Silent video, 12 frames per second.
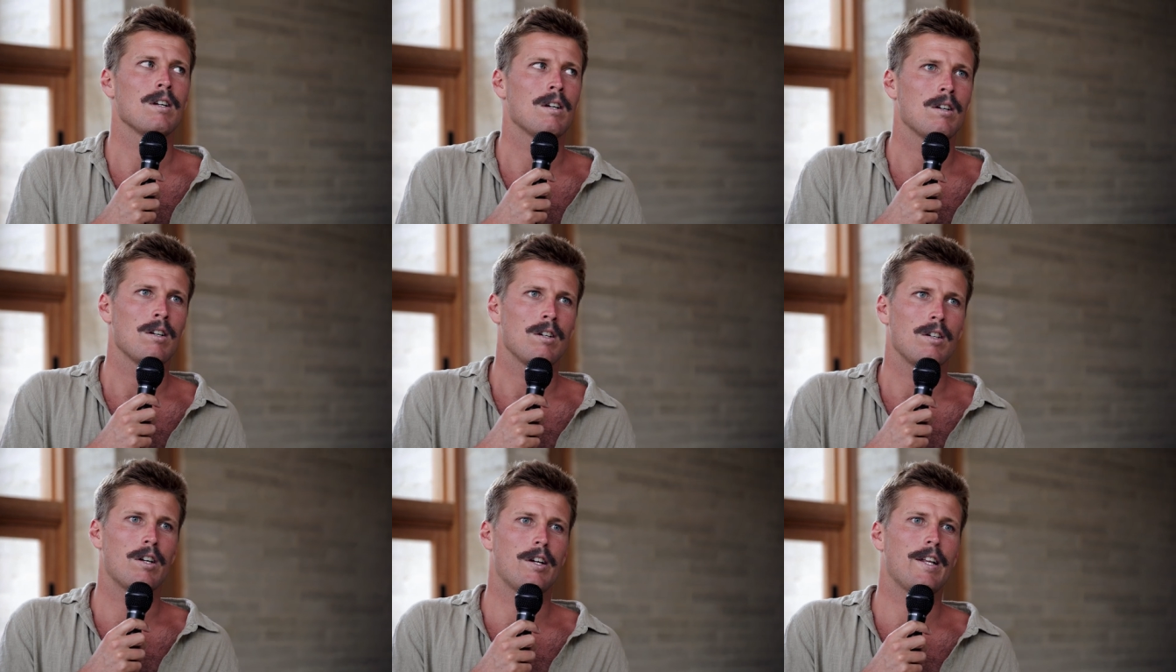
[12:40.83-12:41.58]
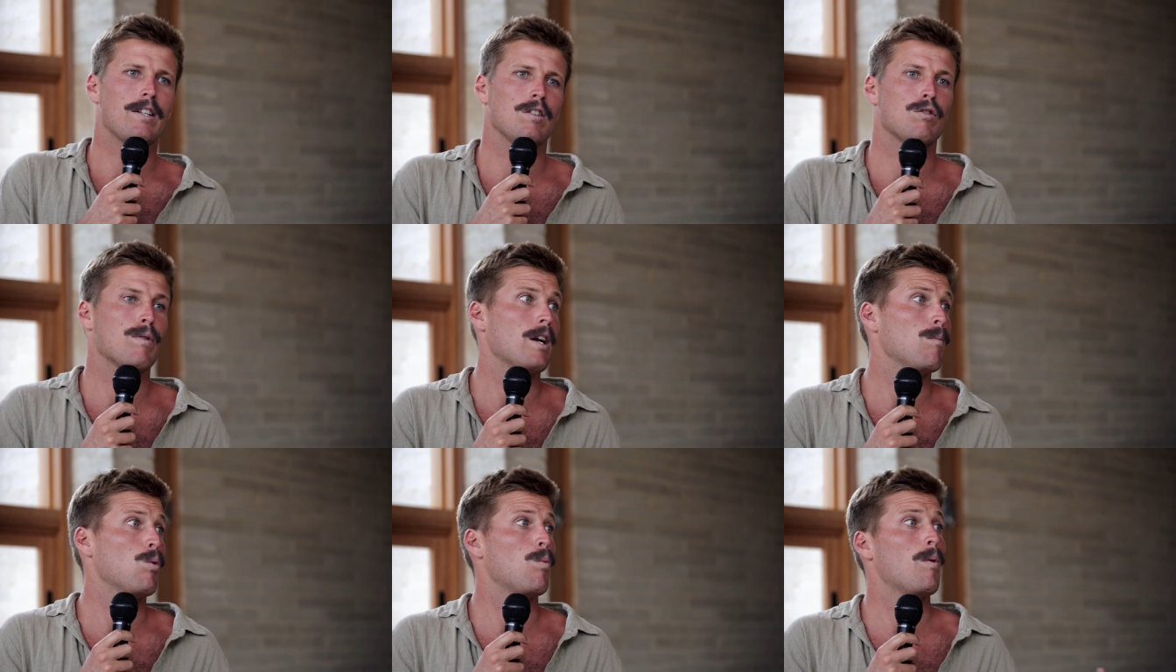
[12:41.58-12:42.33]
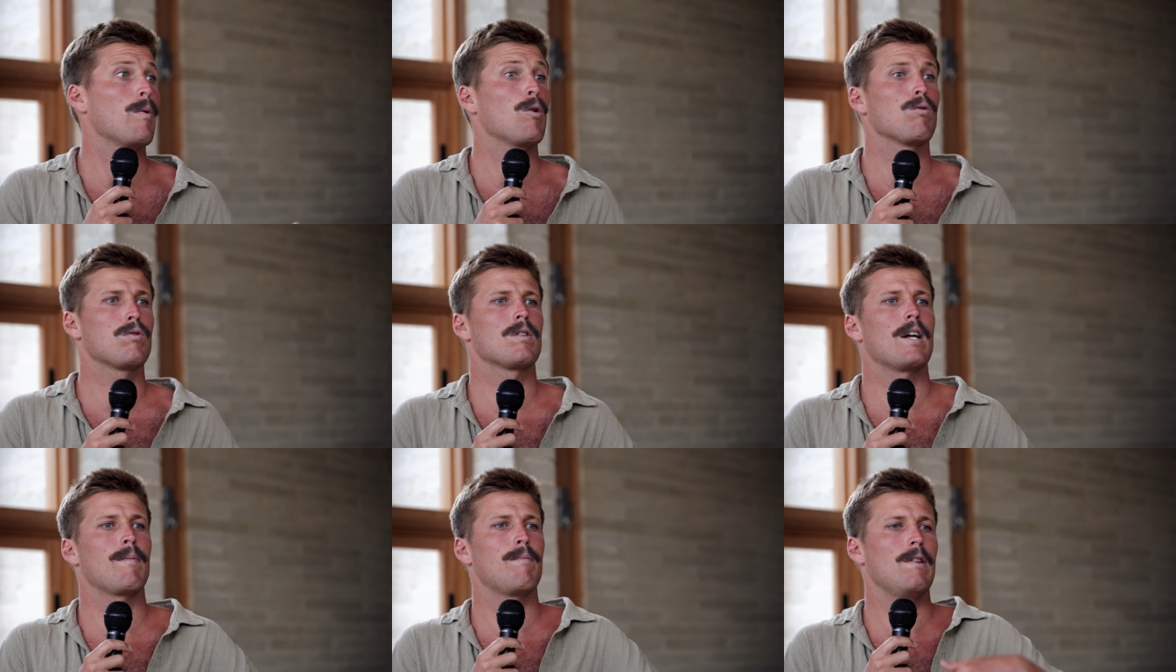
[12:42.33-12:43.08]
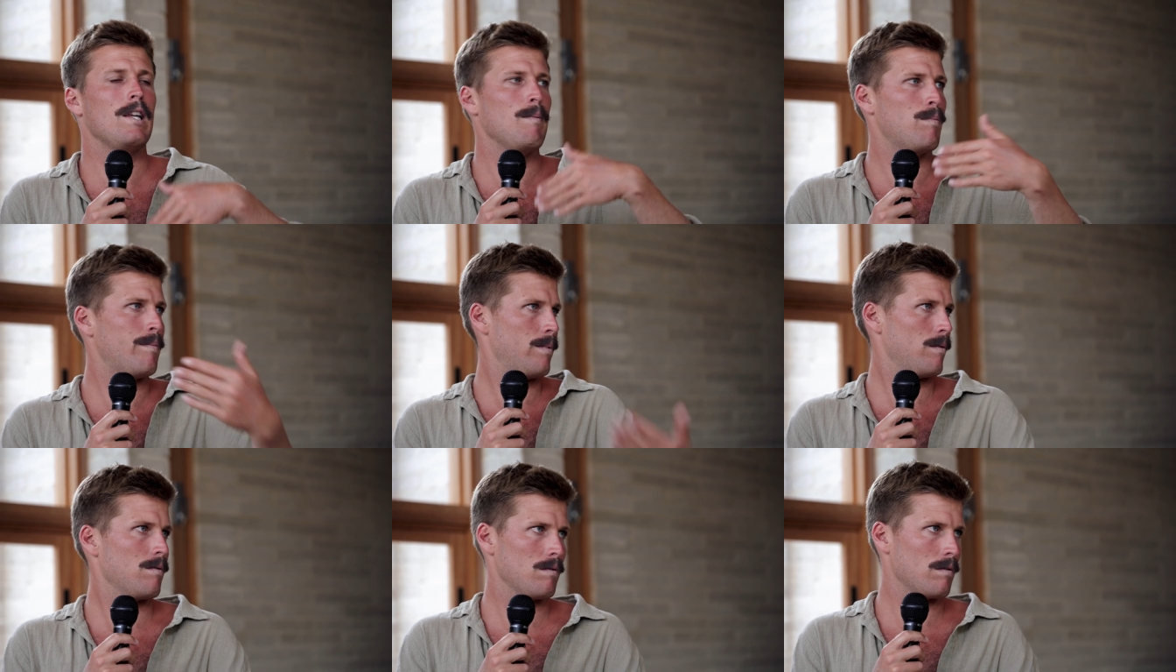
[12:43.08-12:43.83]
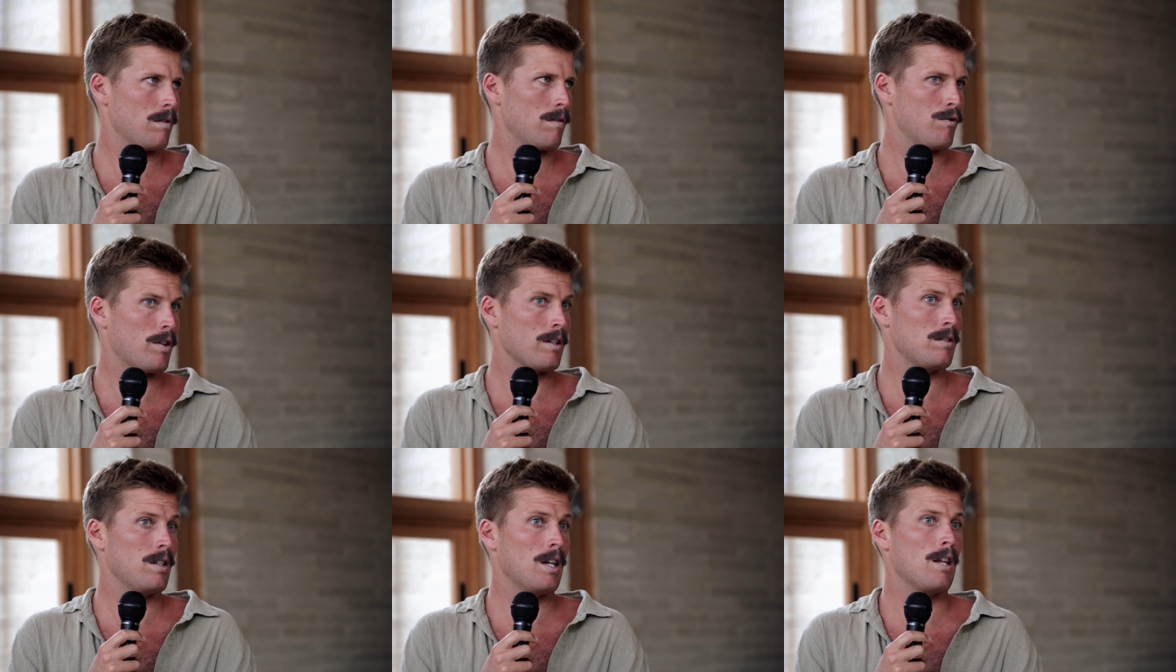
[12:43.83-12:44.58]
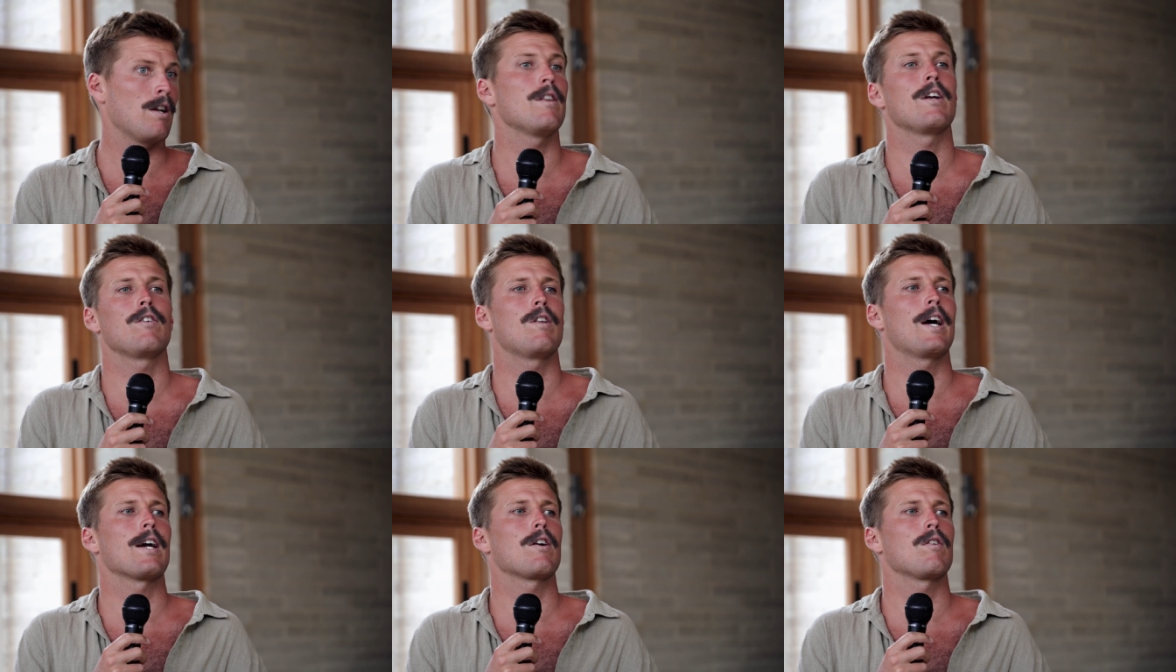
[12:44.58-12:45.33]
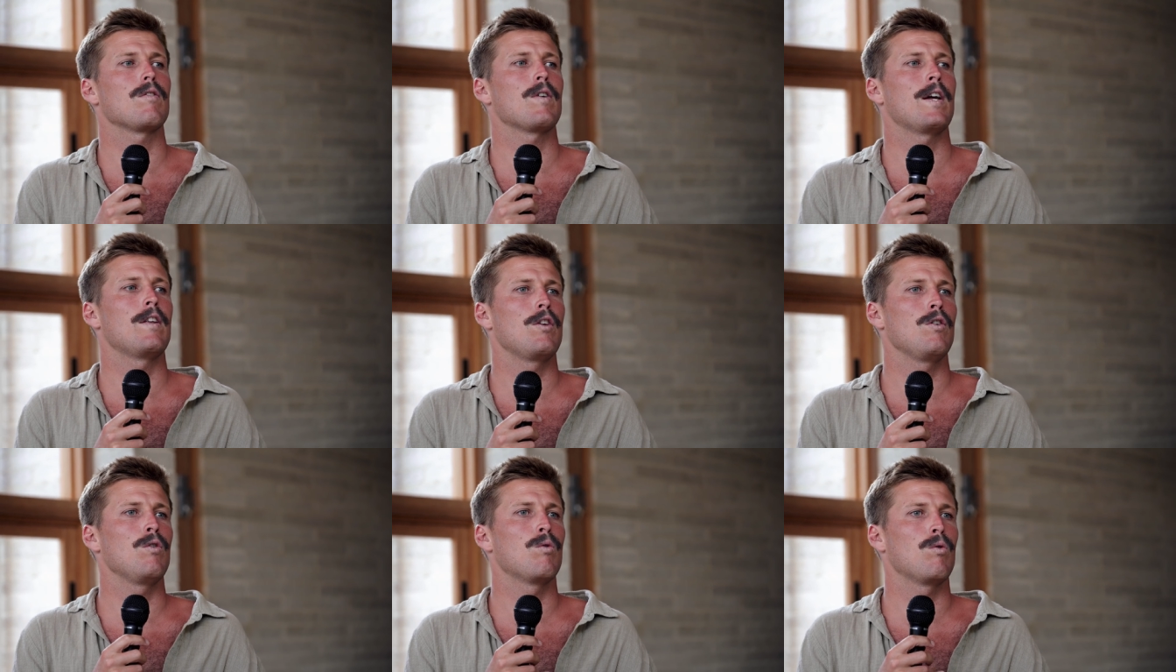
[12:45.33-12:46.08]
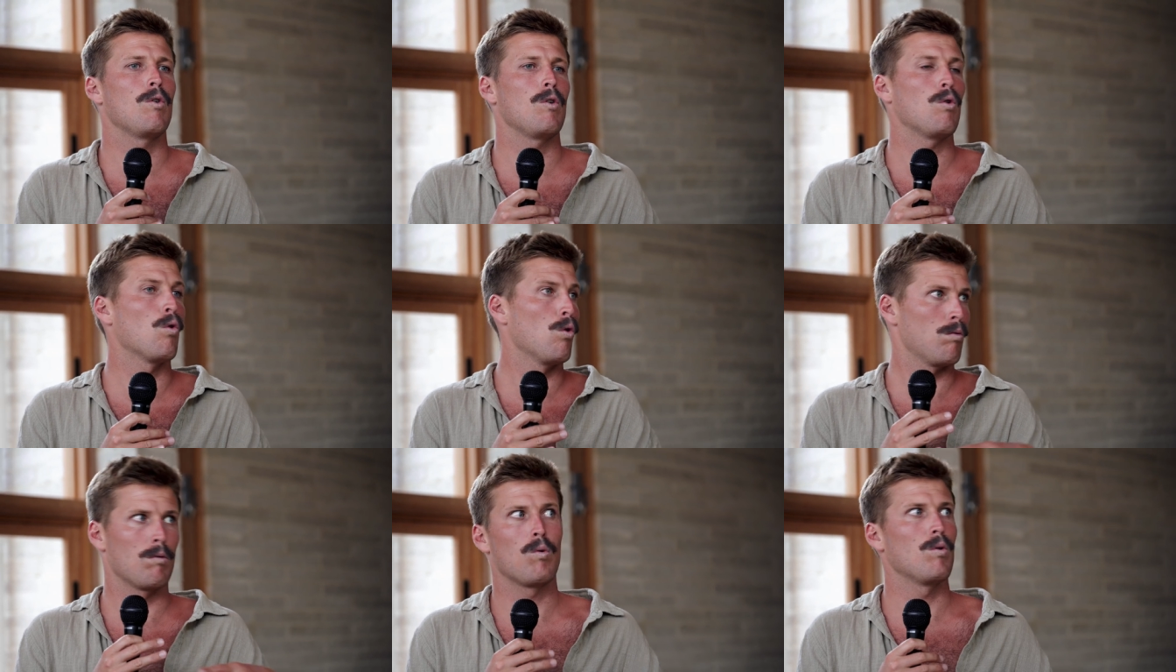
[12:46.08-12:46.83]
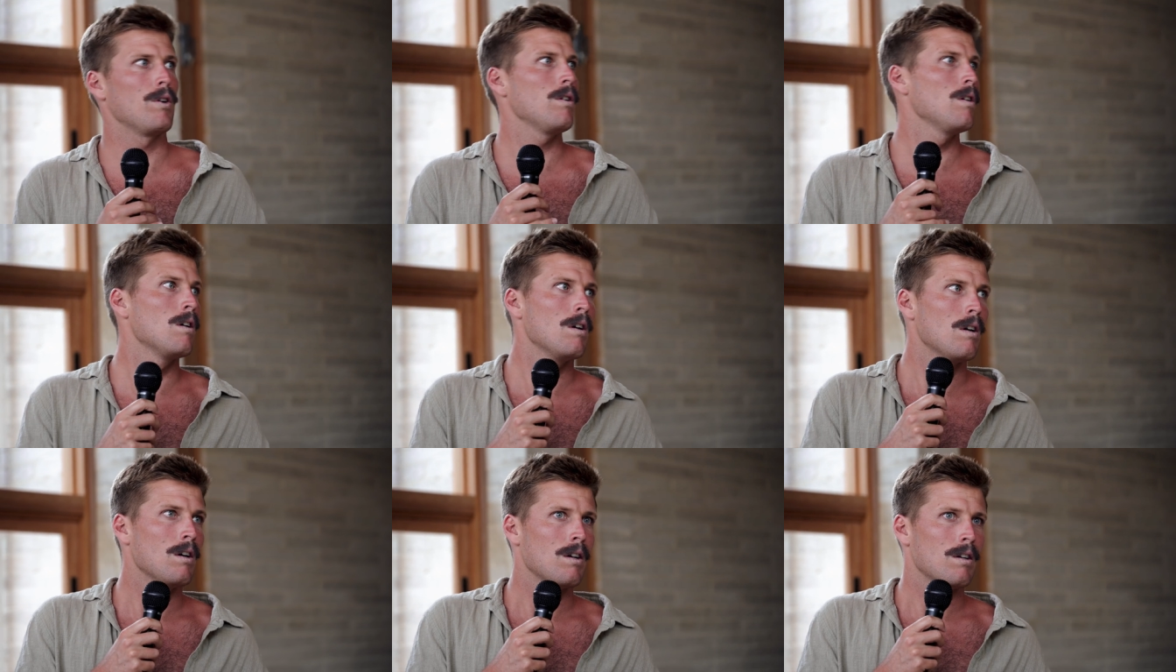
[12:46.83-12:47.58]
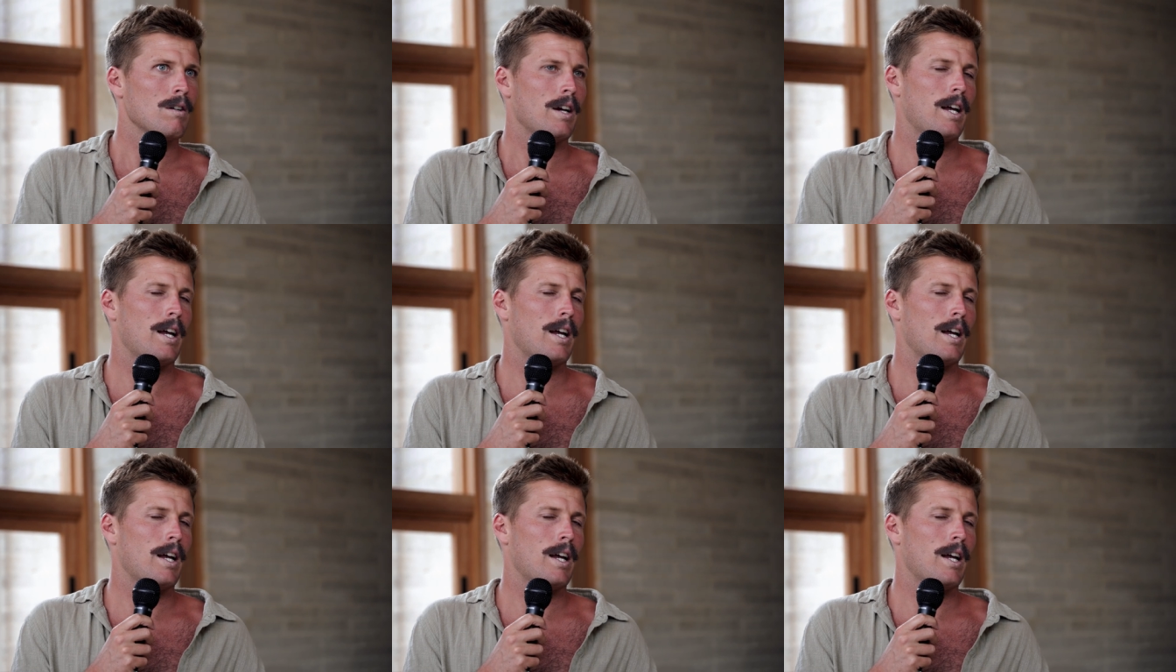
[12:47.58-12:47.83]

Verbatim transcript: Yeah. You know, and that's incredible. But we all took that leap of trust together and then like, and then you're all rewarded yeah.